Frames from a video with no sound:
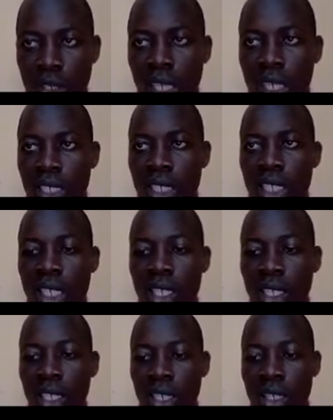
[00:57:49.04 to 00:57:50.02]
shall
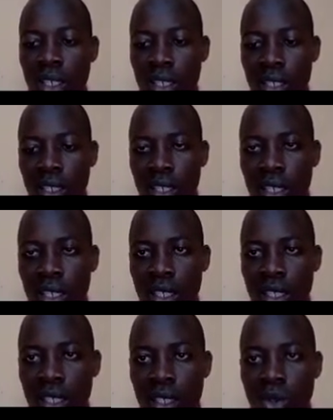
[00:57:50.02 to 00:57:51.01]
see
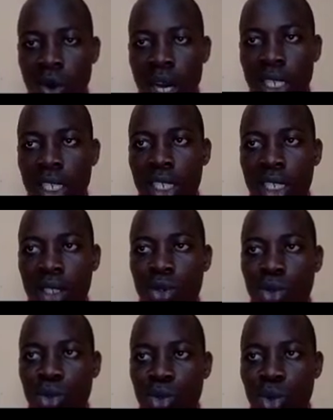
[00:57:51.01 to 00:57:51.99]
what
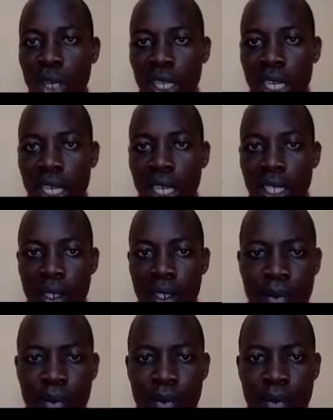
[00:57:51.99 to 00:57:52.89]
to do again.